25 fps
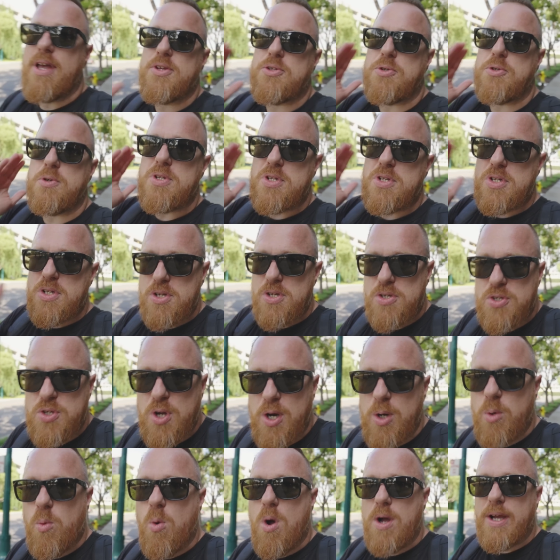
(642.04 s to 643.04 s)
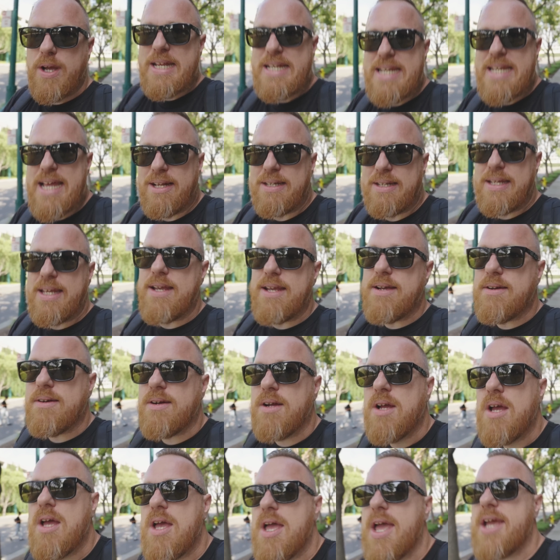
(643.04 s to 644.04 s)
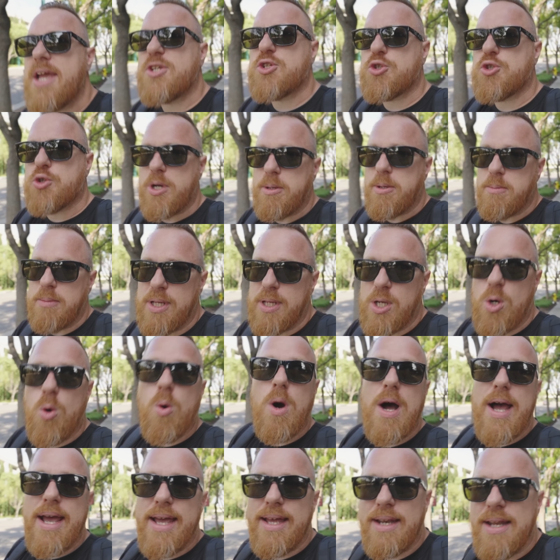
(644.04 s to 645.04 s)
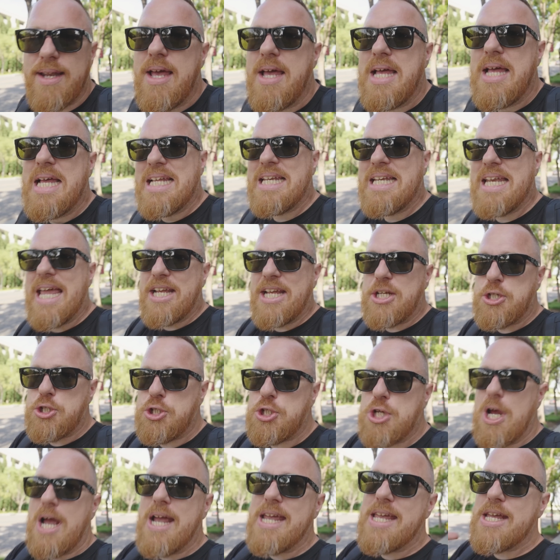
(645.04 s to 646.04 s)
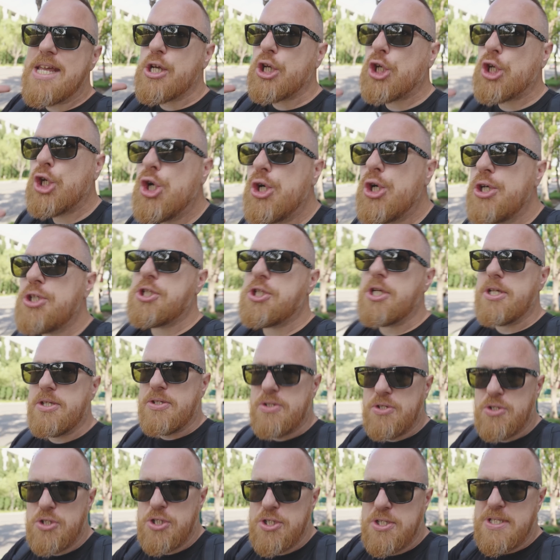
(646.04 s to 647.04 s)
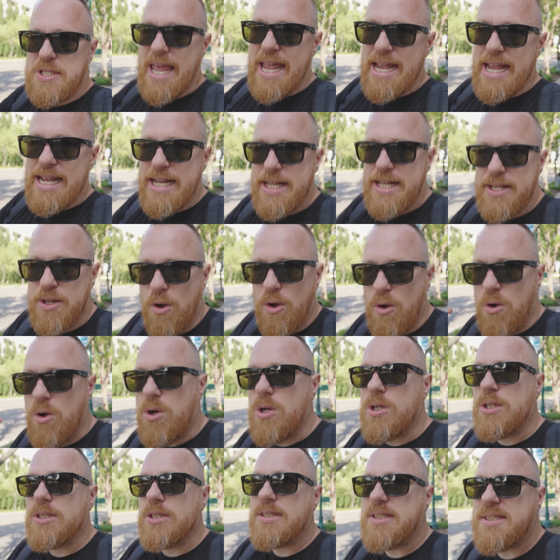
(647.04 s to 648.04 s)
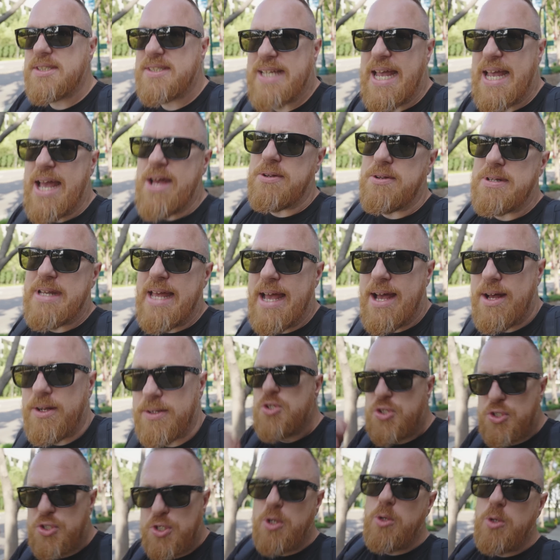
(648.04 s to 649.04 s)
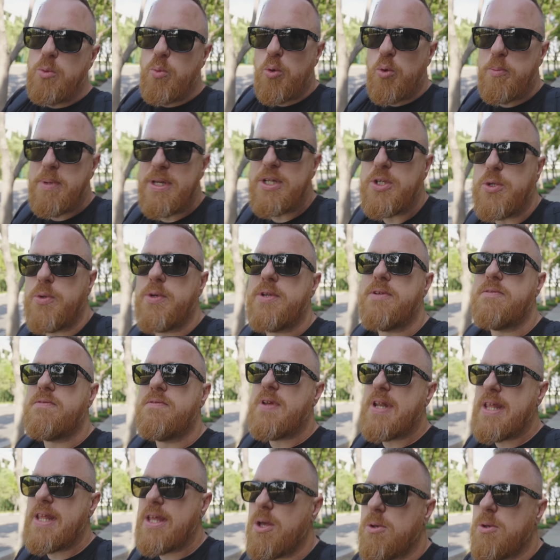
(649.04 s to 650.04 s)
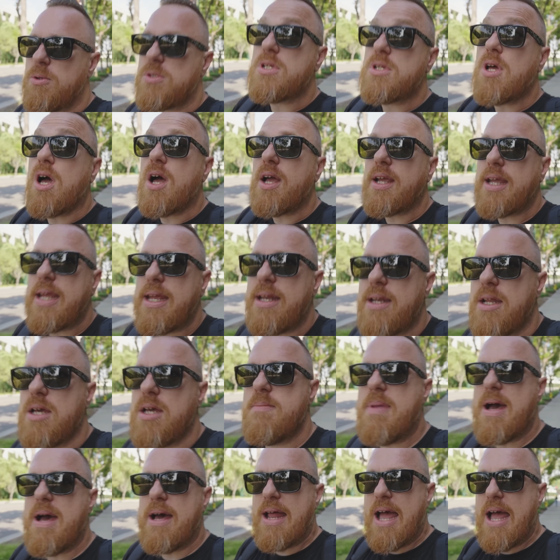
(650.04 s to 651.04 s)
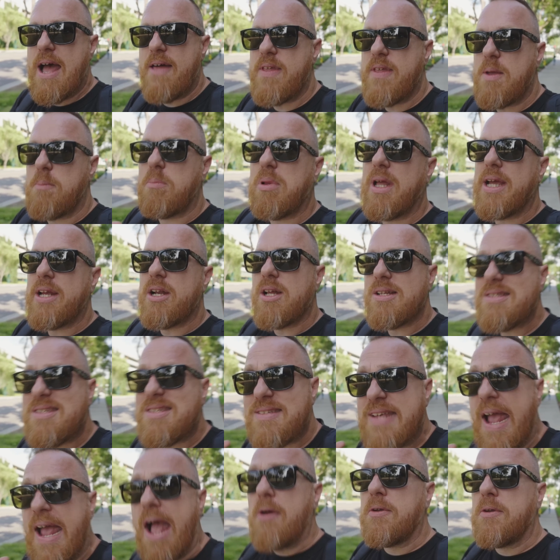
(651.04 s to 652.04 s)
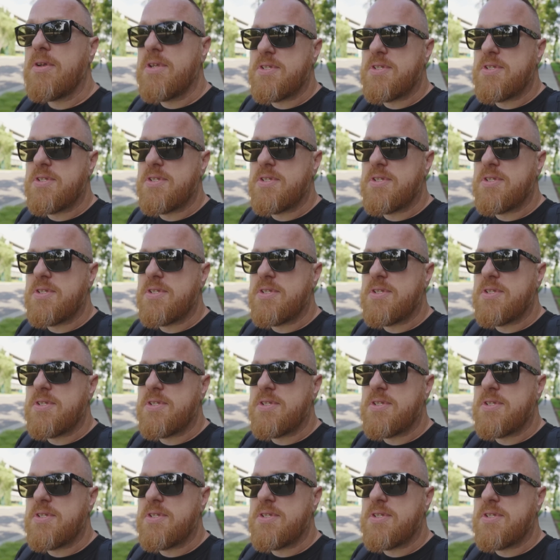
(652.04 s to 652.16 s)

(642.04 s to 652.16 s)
As soon as I start walking down here, extremely quiet, like giant cushions just taking all the sound out. Soon we'll be doing videos talking about how they plan on sound